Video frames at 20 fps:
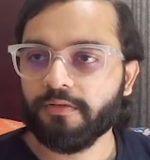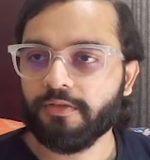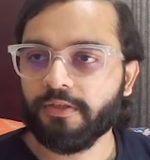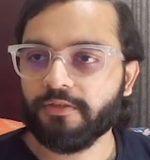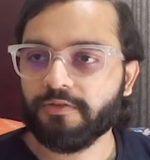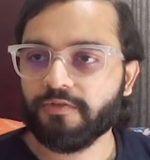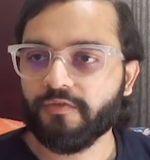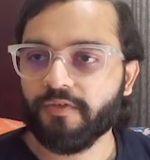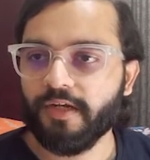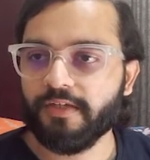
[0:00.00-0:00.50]

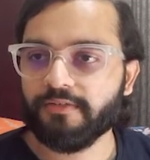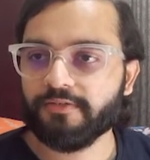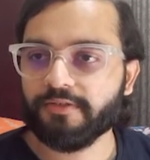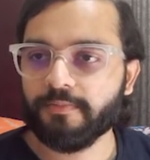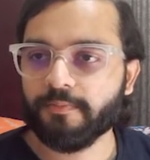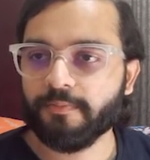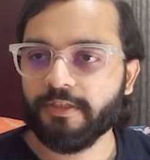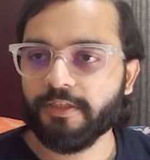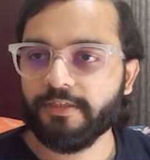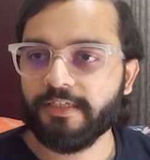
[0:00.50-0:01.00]
This we are
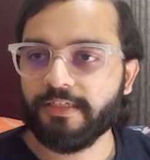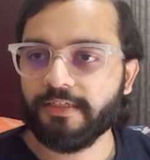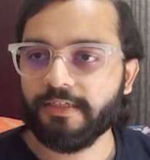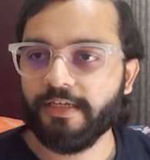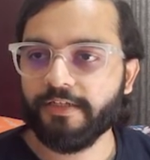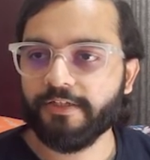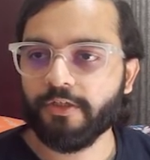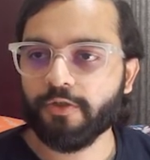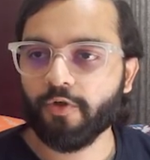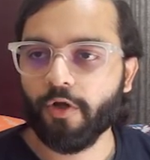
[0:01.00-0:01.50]
simply
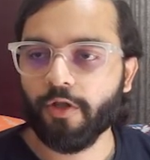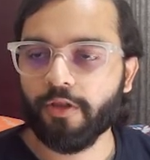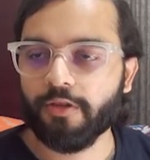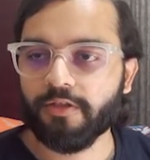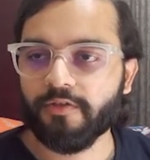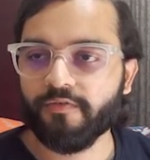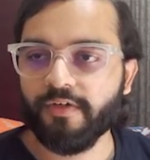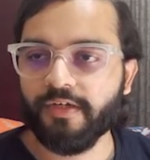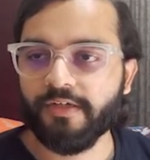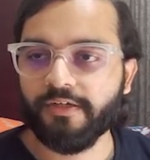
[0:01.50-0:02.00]
declaring all
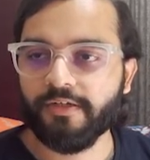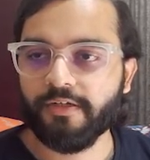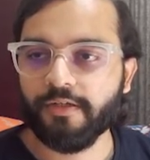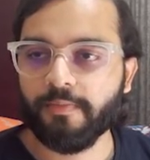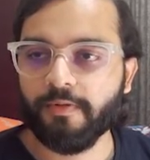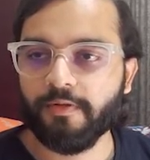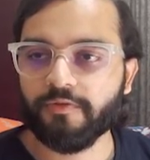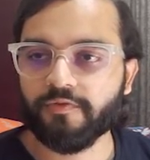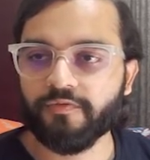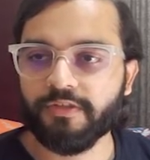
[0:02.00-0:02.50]
the
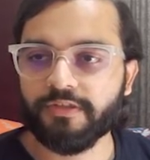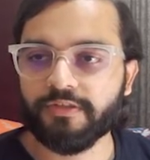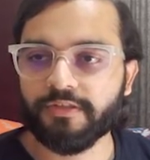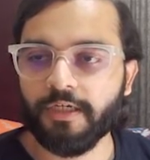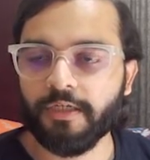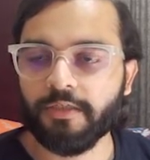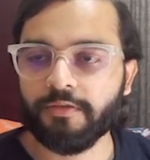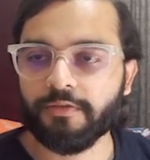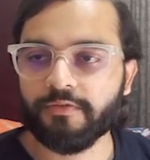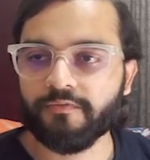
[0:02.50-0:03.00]
variables which
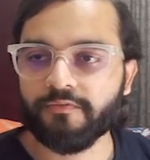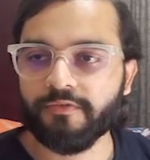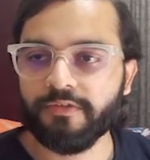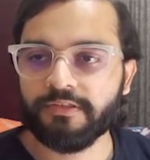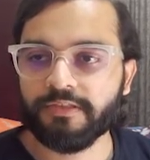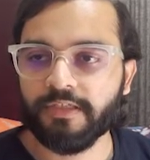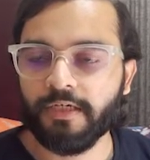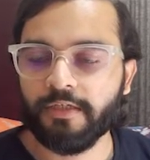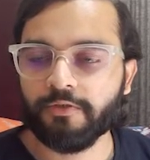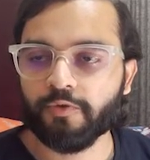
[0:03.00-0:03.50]
are
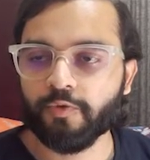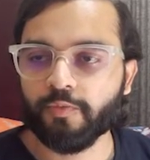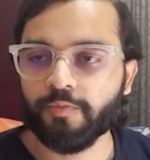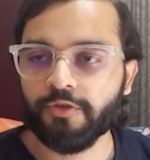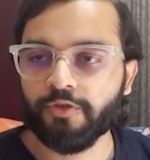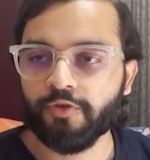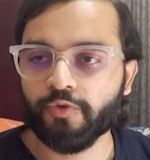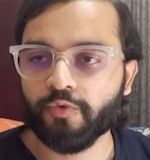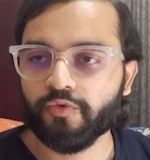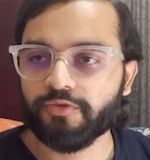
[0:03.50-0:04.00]
to
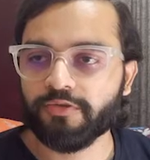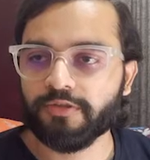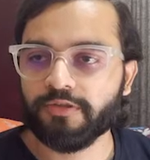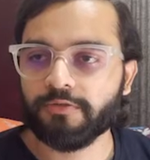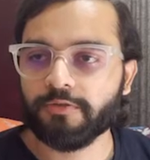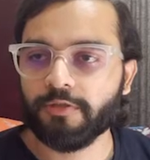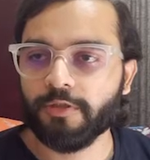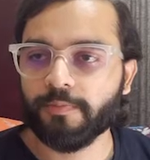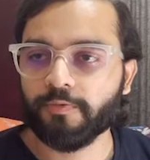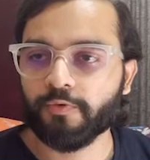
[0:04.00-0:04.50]
be used
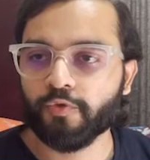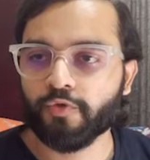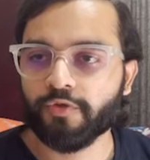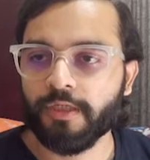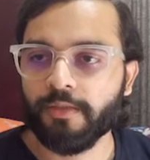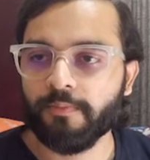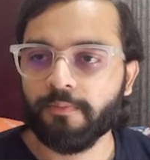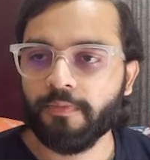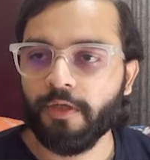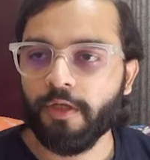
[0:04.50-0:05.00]
in the
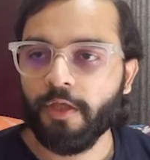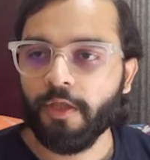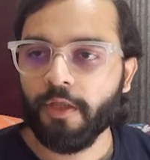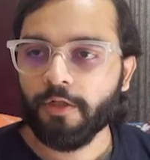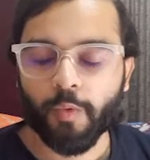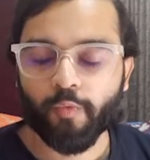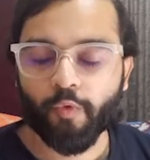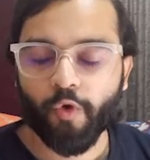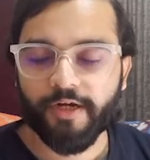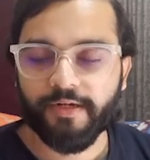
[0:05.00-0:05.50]
program.
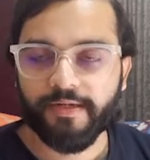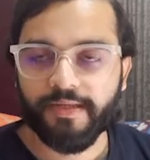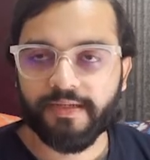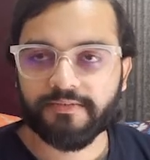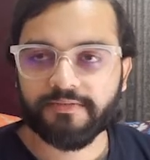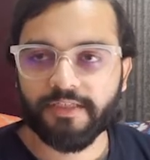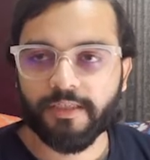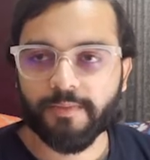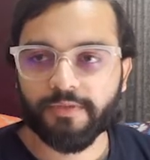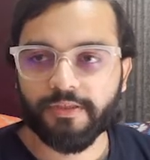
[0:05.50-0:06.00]
Void
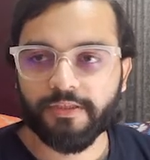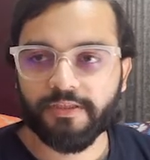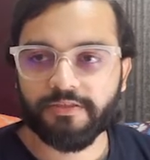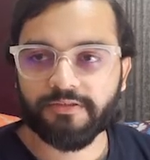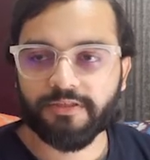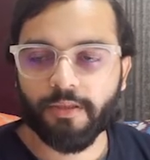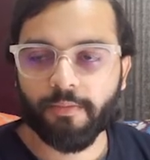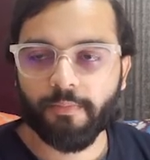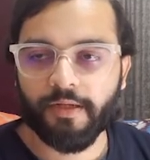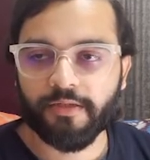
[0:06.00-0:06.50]
accept
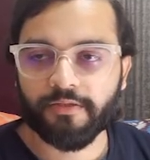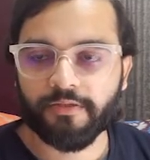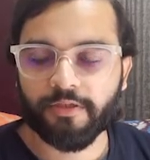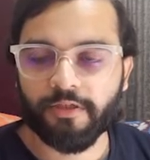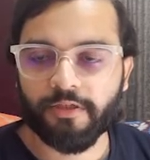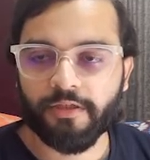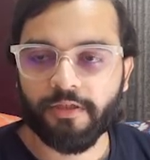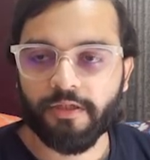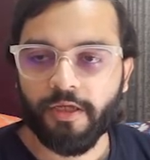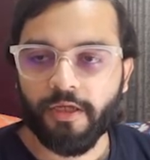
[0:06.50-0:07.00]
is the
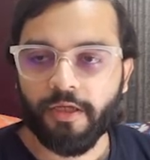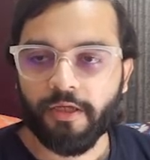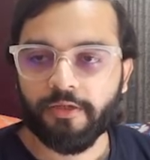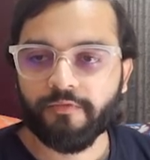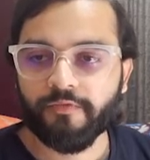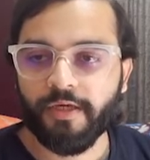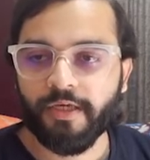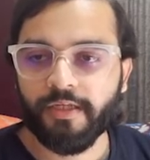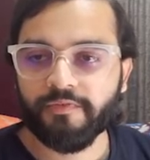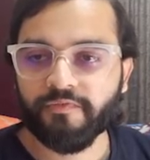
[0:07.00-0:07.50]
method
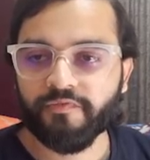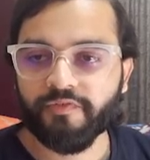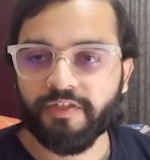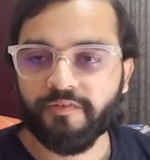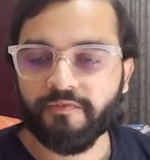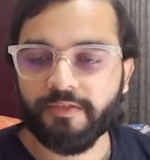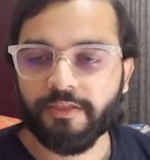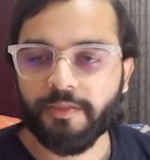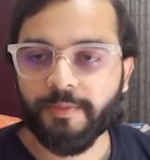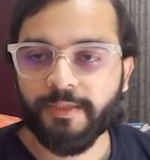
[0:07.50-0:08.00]
where
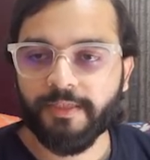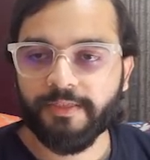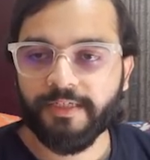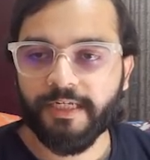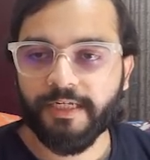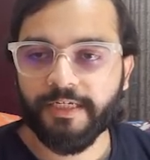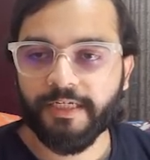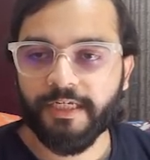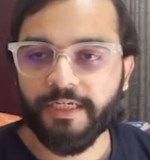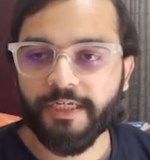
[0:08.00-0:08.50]
we will be
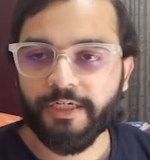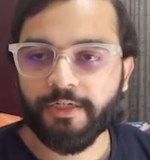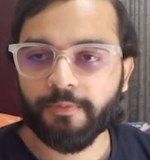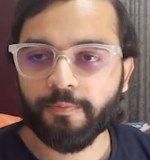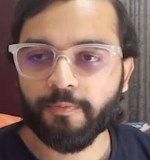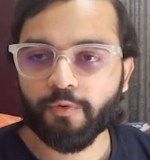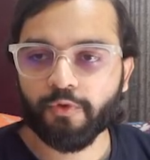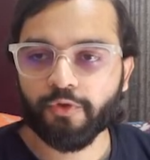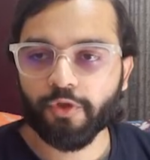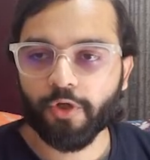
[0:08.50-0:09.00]
taking
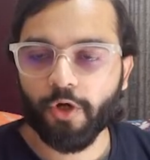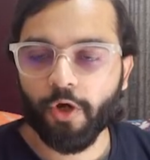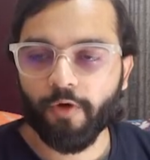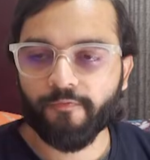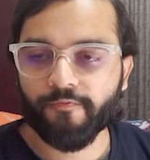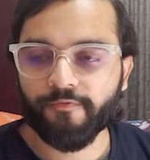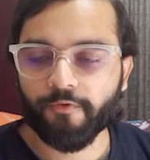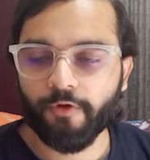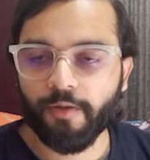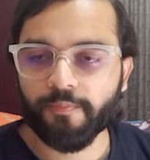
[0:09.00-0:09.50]
input
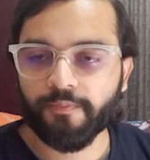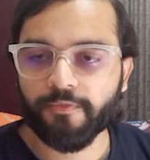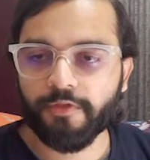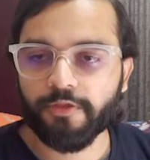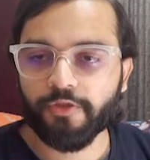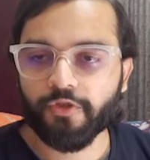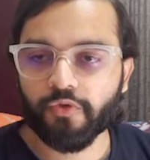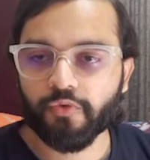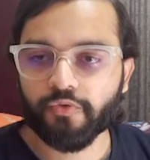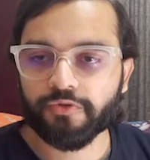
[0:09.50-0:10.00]
from
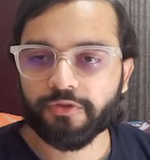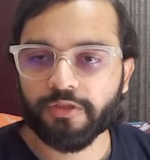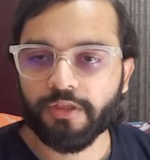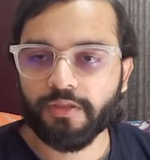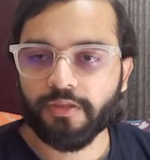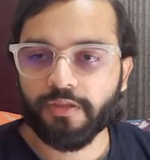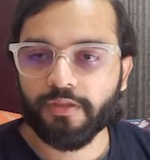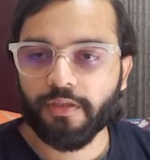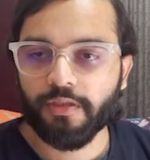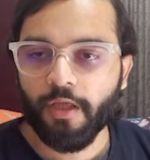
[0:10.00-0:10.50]
the
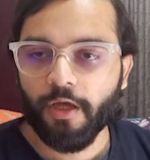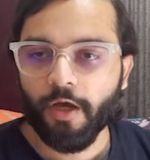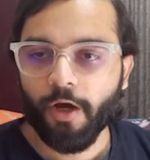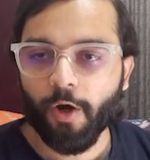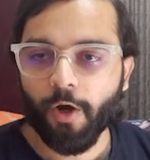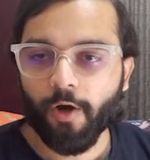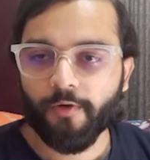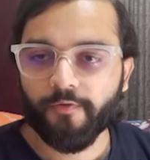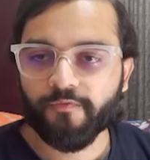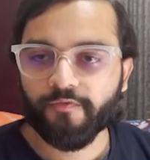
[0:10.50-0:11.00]
user
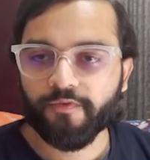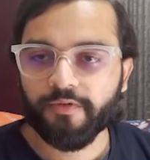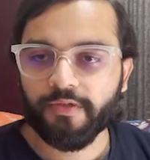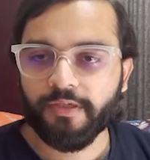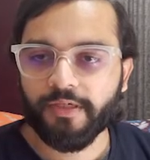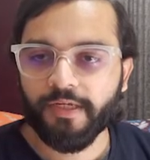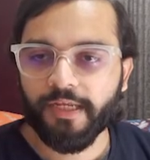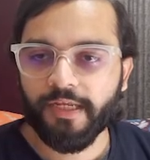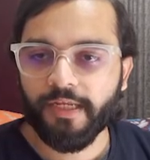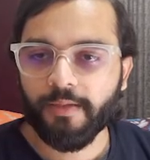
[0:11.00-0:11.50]
of
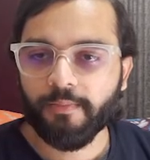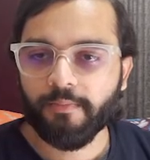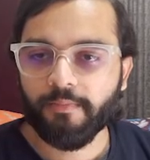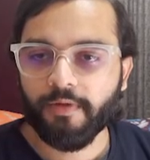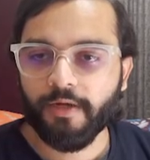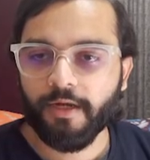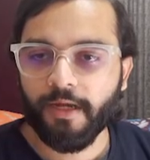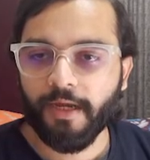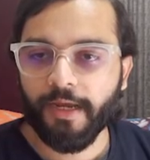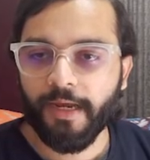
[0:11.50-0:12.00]

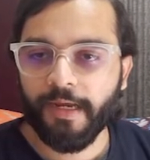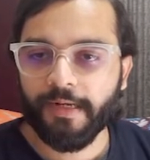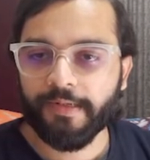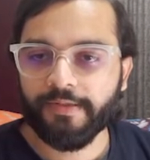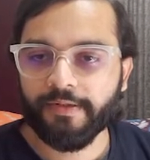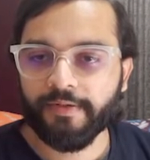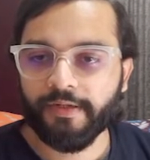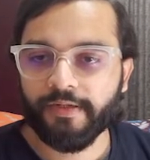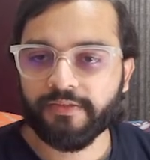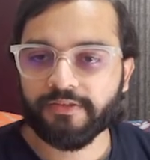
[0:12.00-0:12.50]
name,
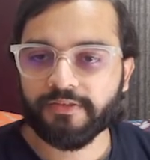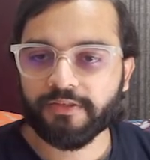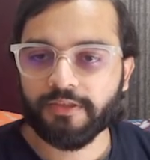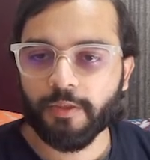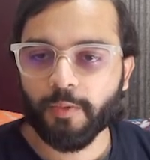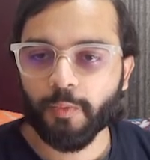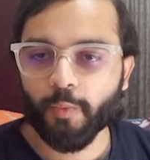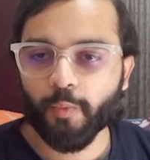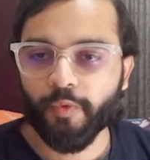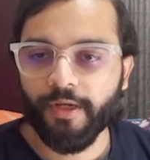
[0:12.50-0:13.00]
address,
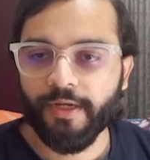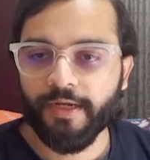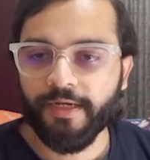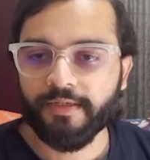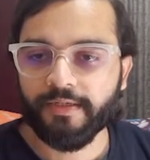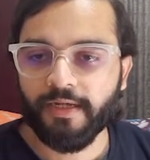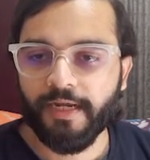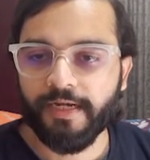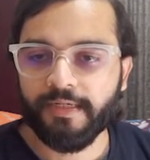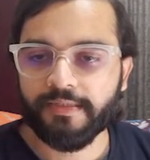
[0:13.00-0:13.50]

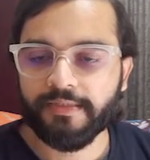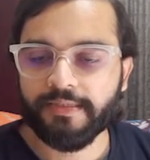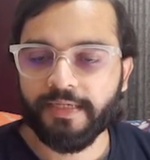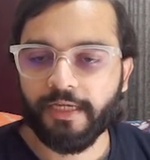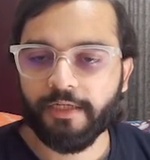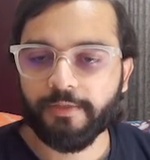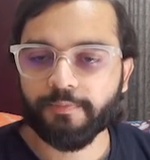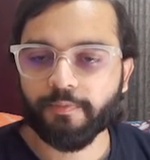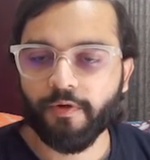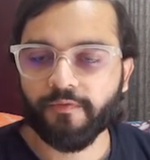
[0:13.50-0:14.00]
weight and
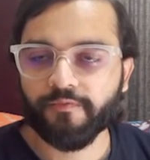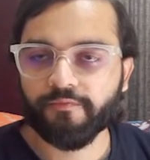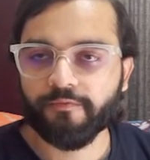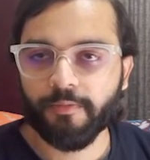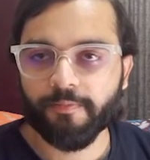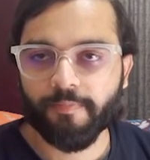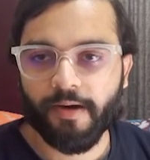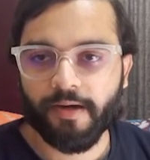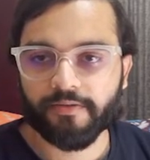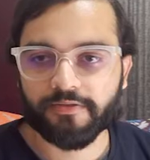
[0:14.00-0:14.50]
type of
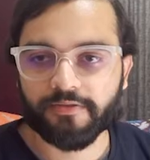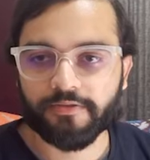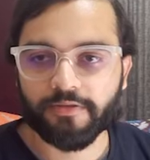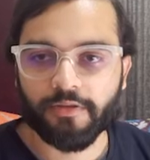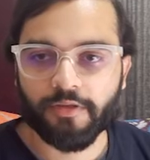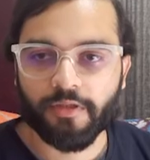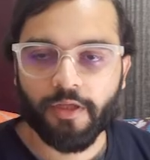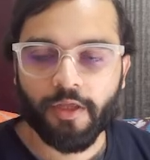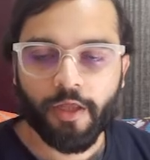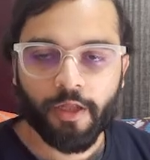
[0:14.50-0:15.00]
the
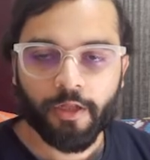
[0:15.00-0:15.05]
parcel.